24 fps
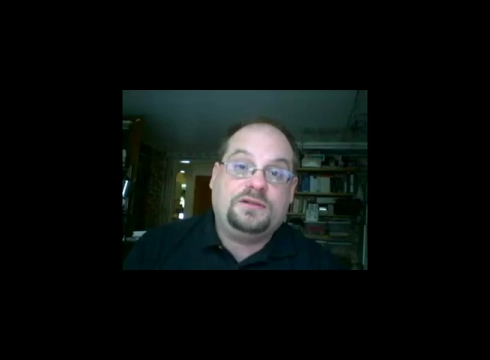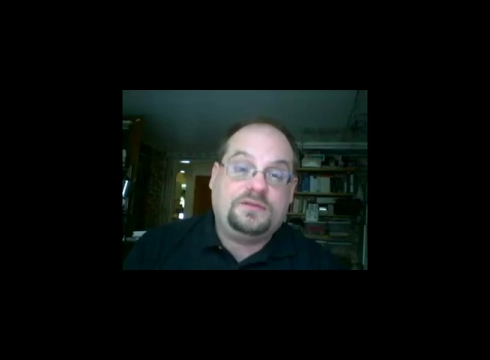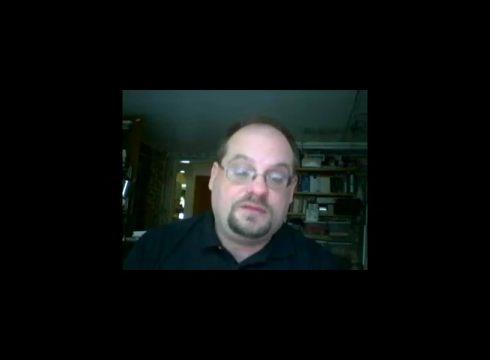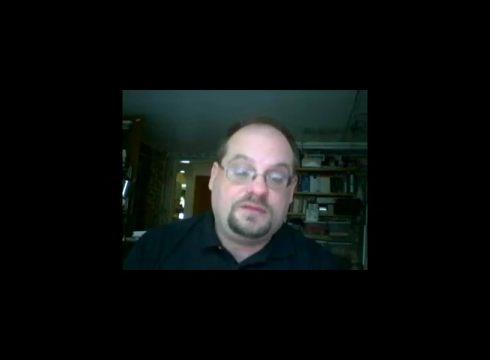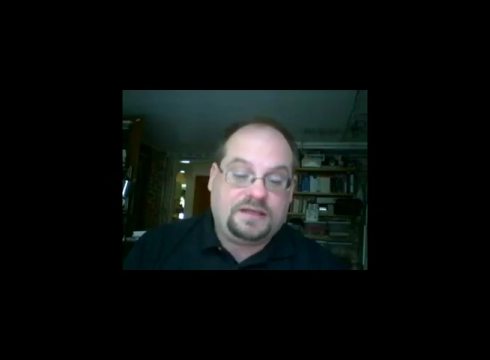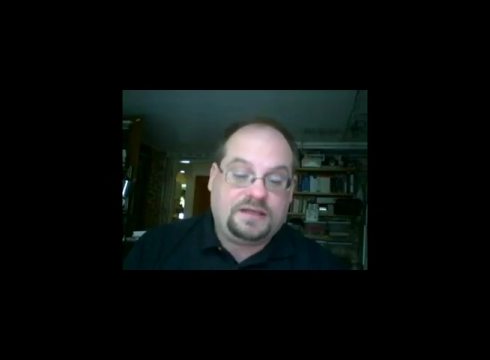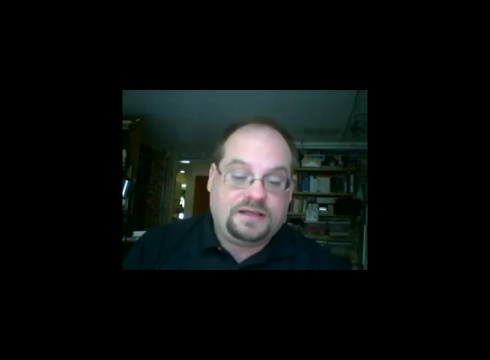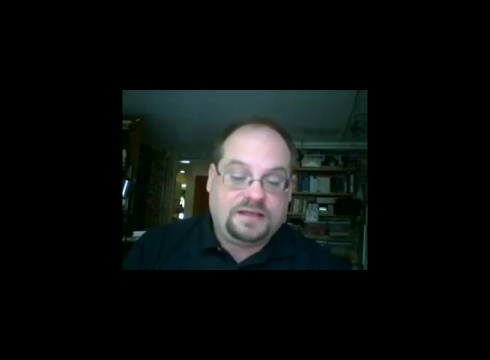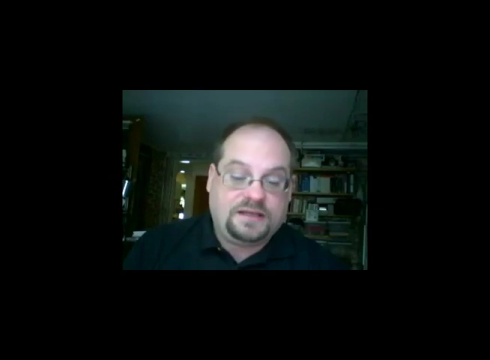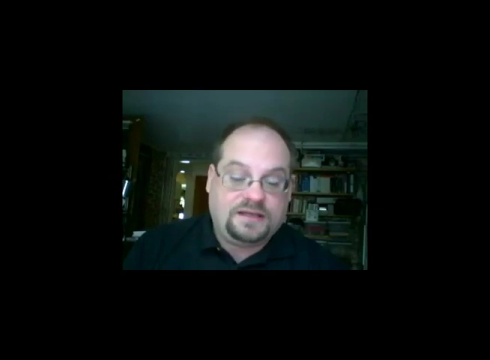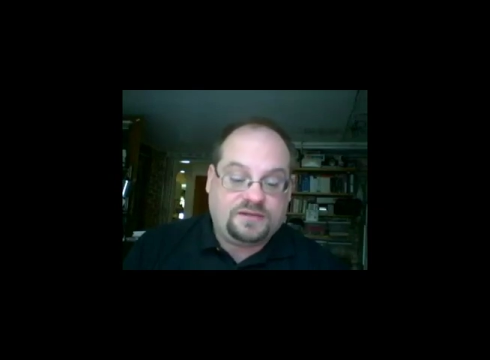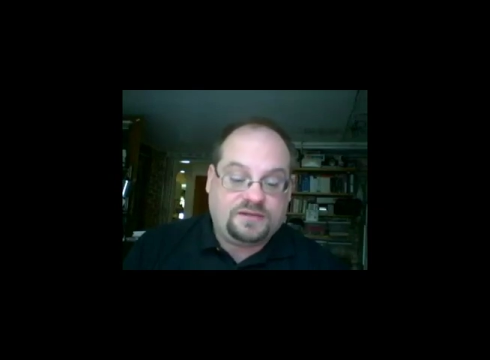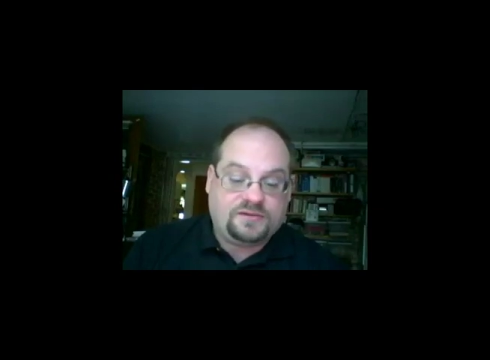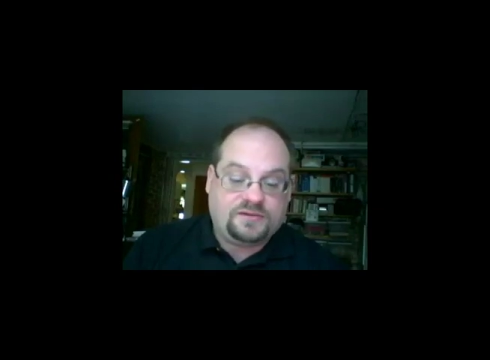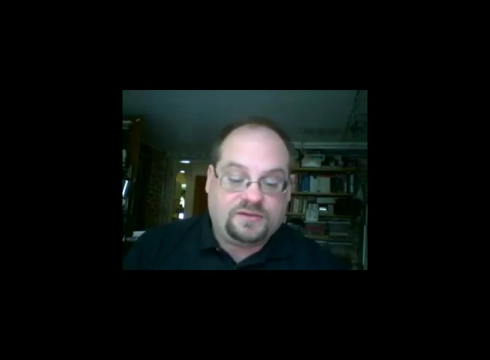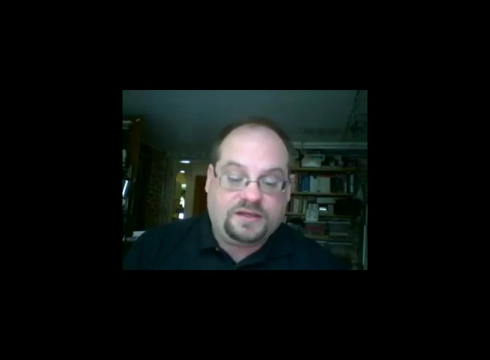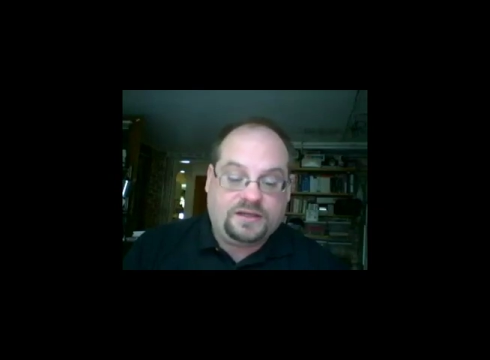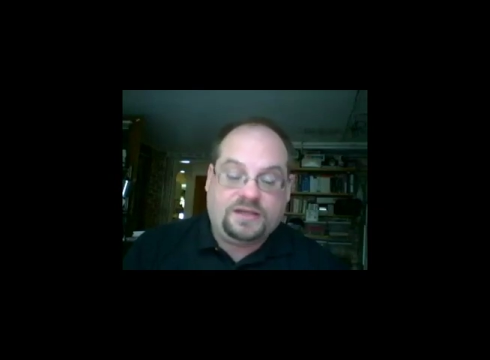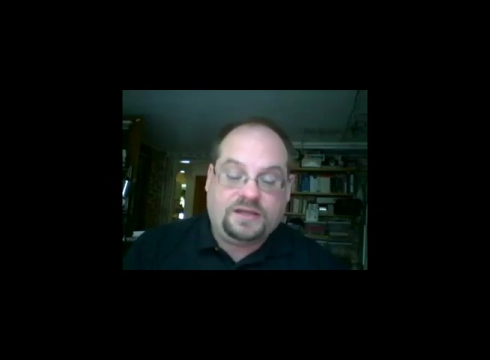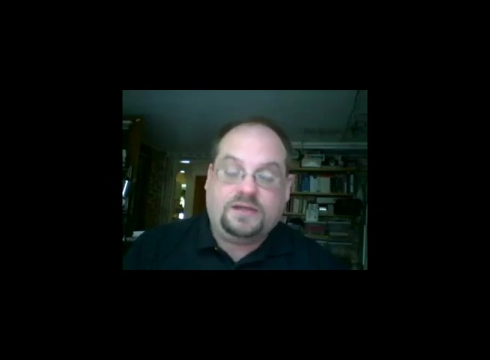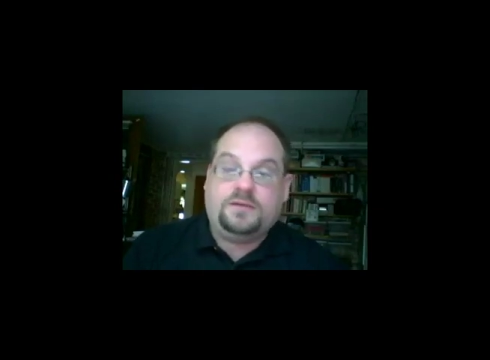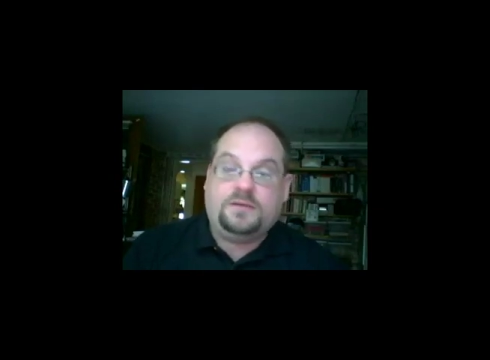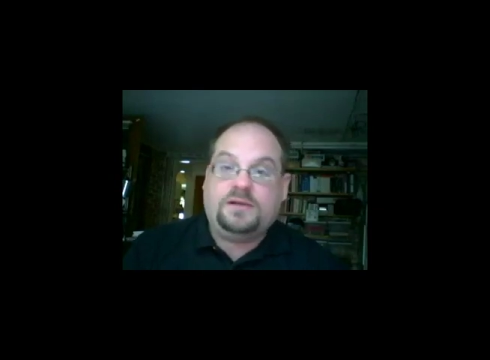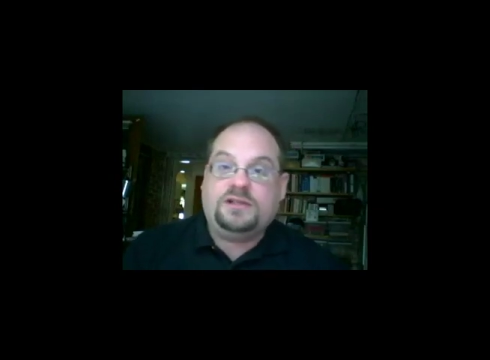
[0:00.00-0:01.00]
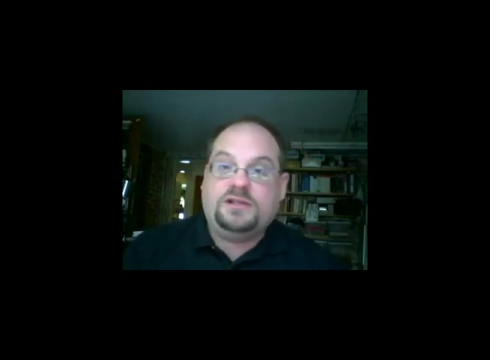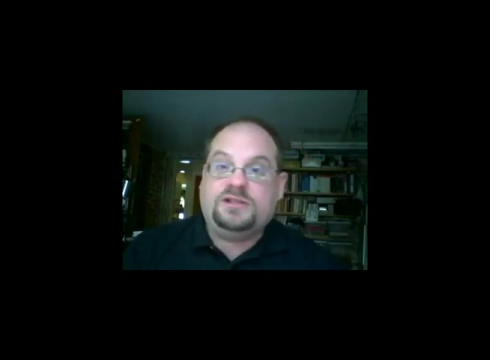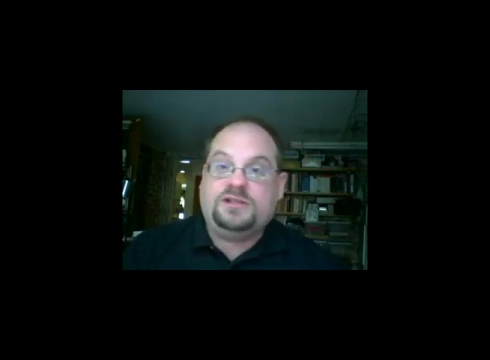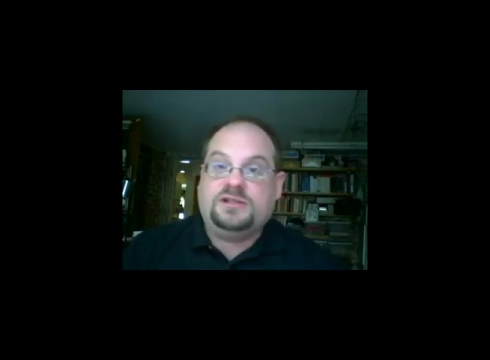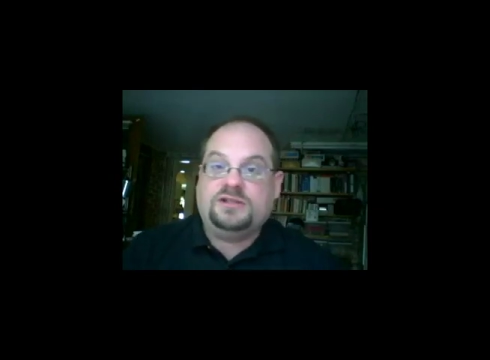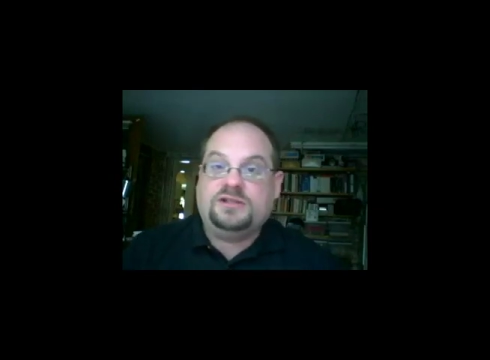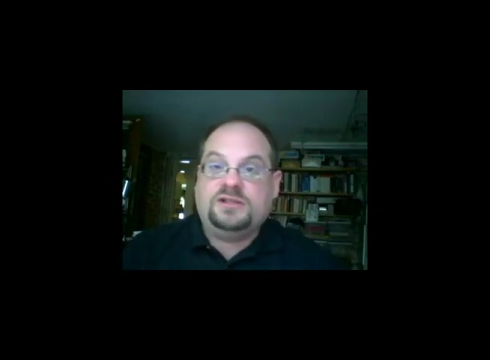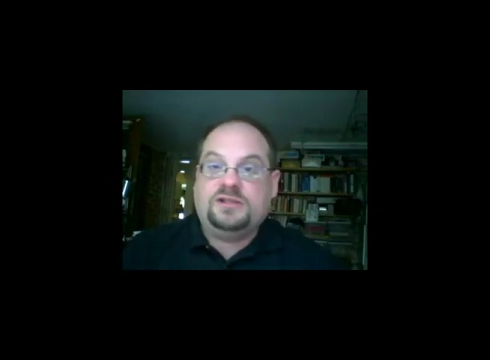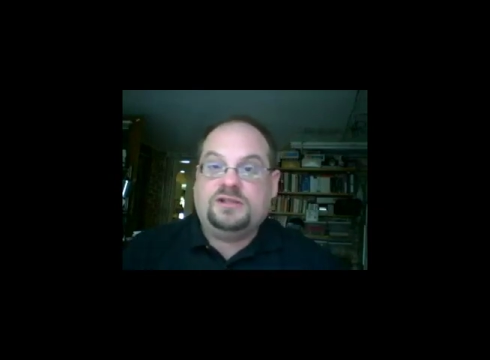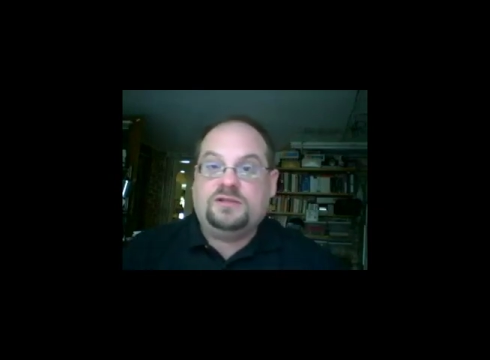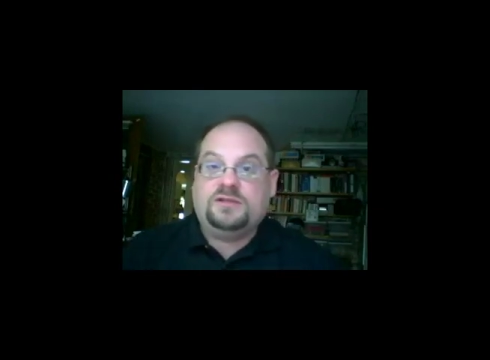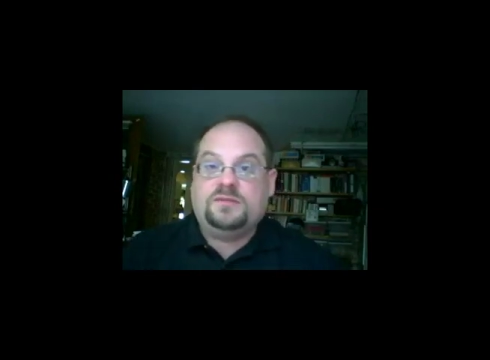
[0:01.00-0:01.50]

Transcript: and answering any questions that